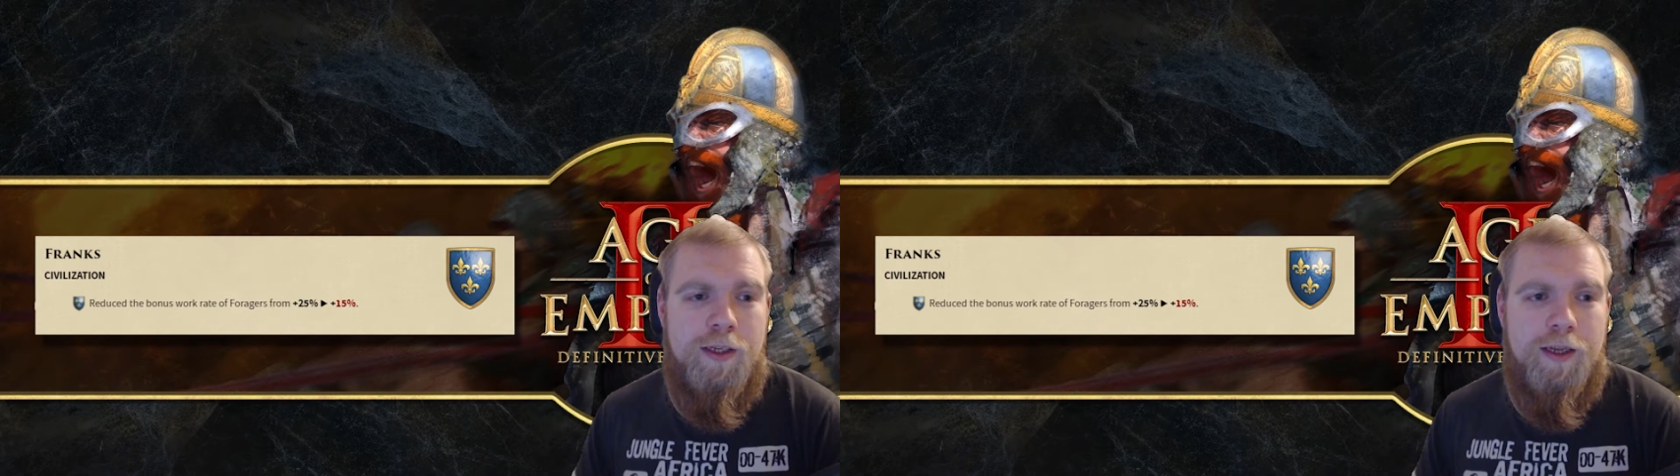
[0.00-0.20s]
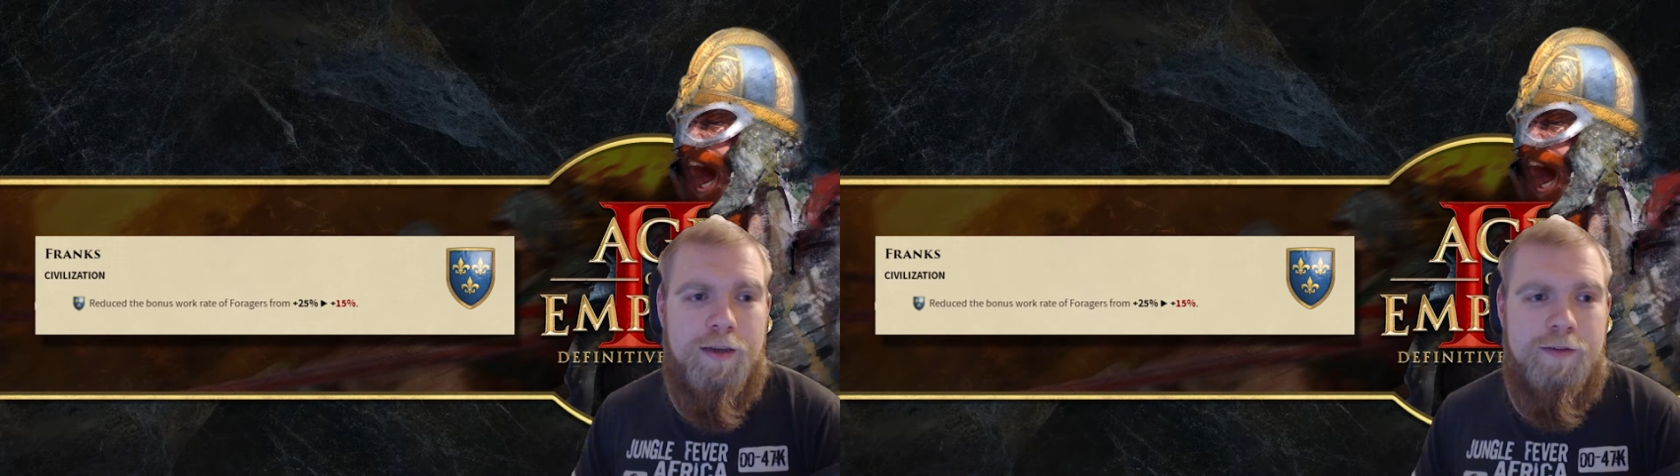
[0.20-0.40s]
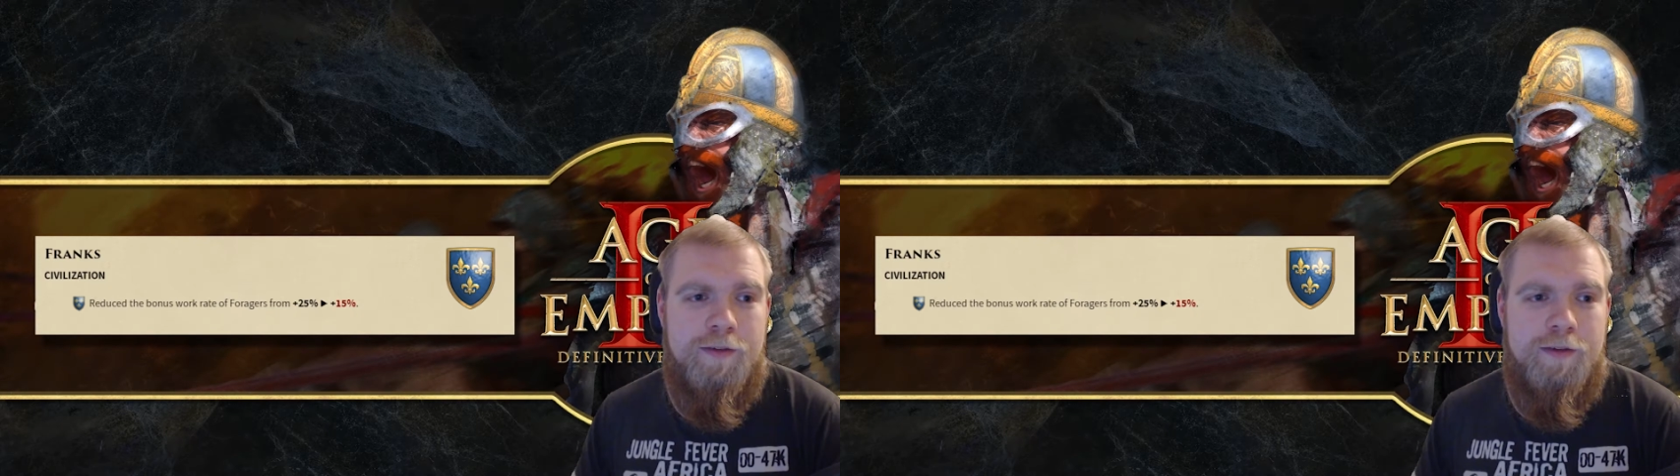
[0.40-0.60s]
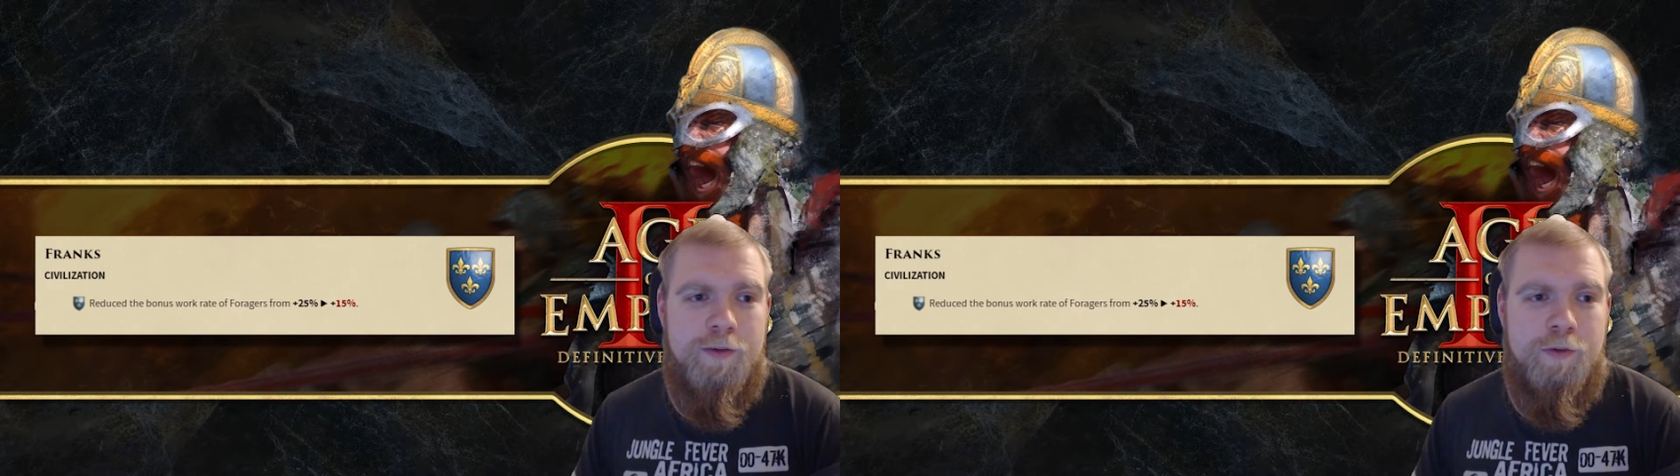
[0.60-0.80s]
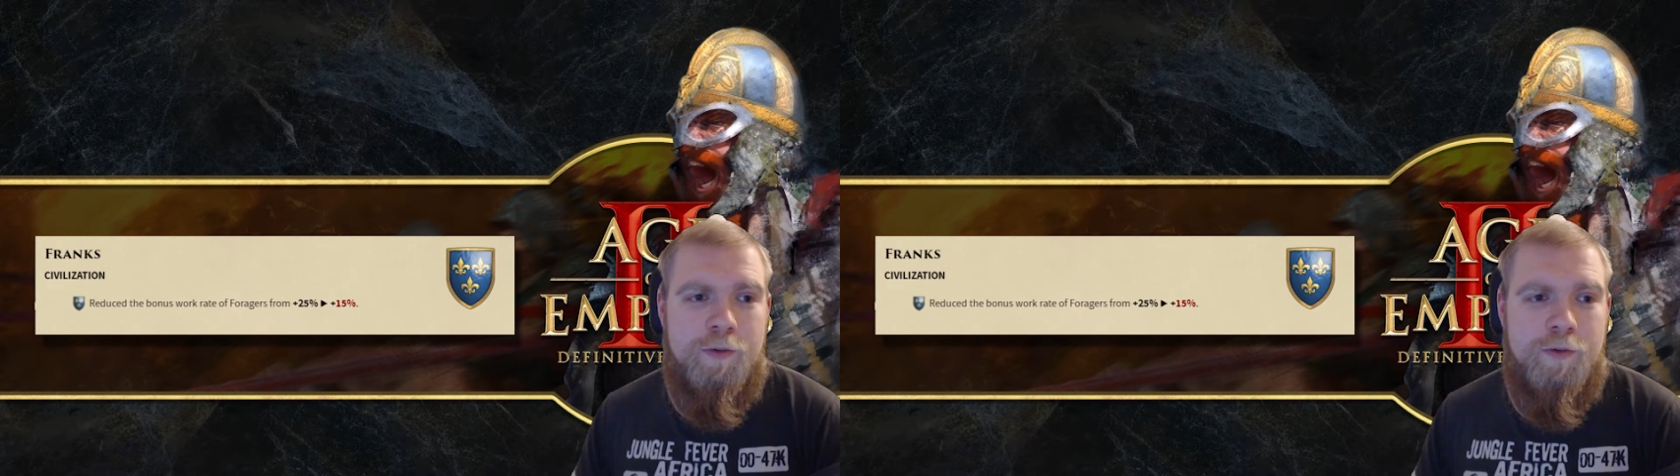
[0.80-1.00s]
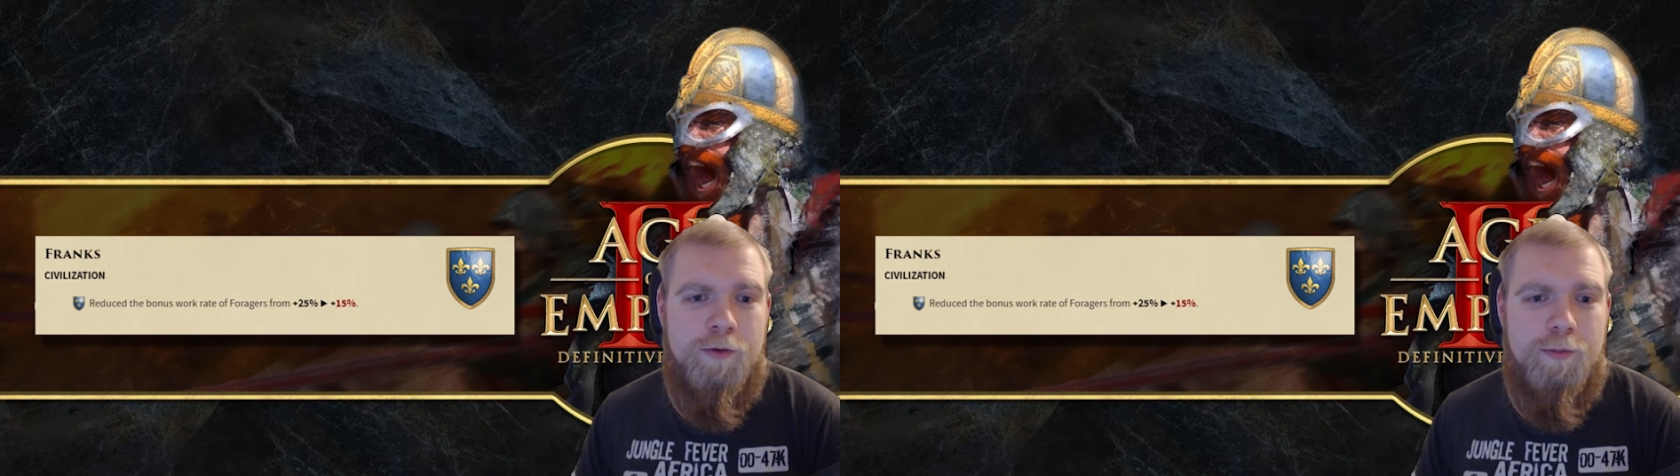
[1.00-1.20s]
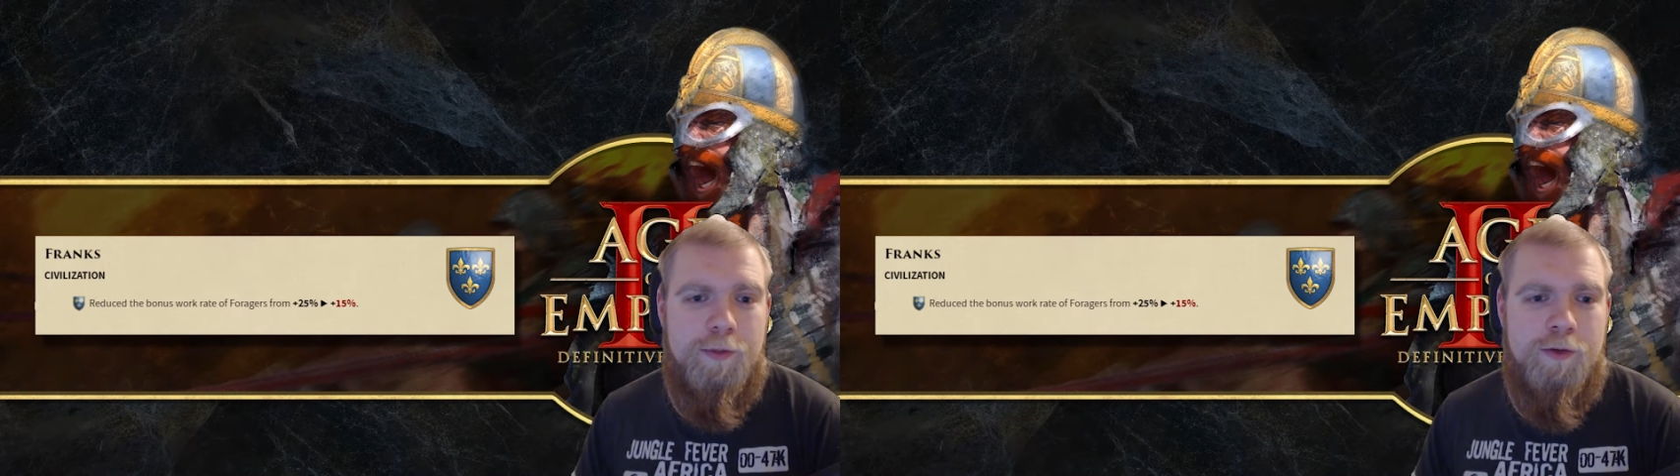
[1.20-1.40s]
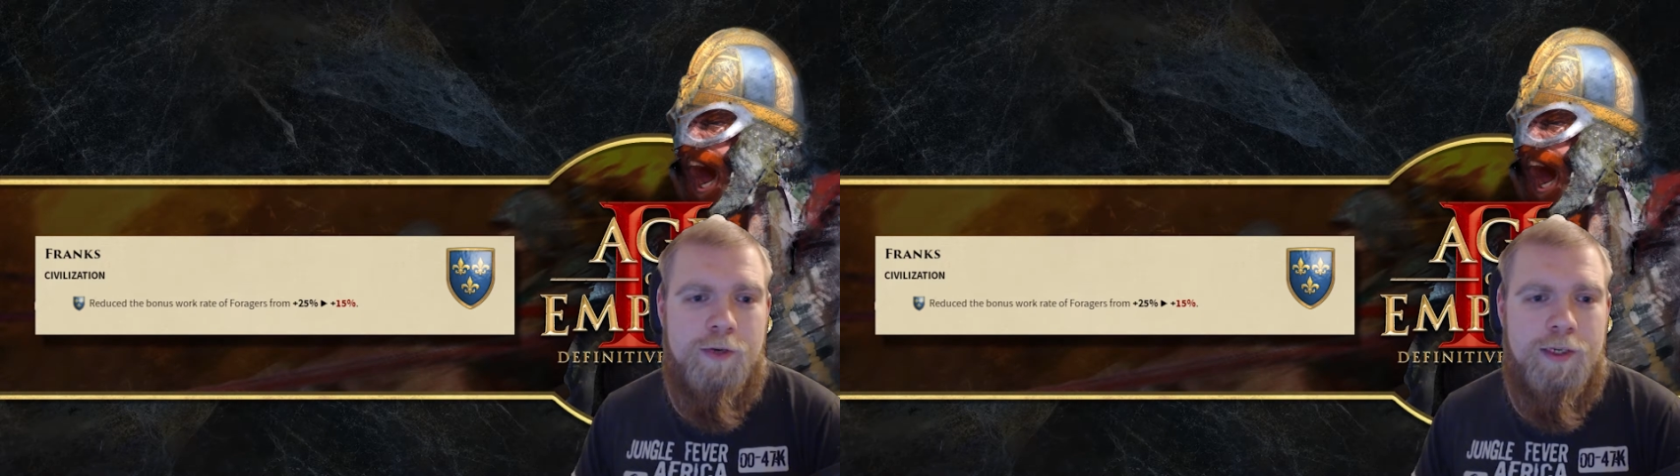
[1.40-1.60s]
access to Treadmill
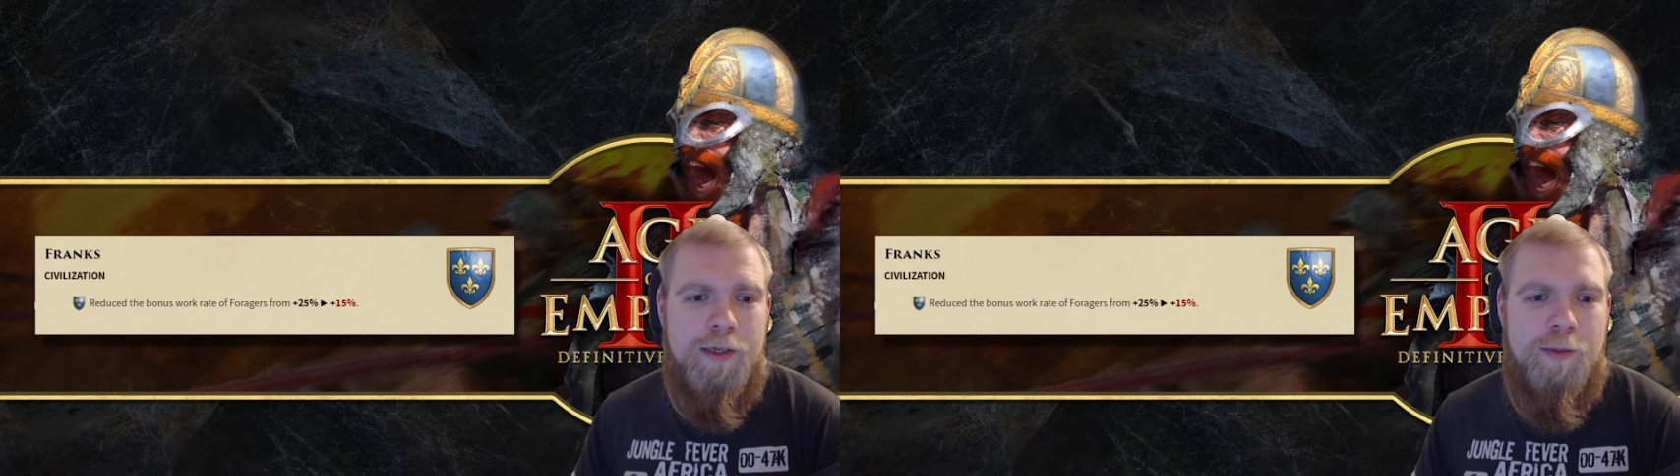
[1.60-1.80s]
Crane,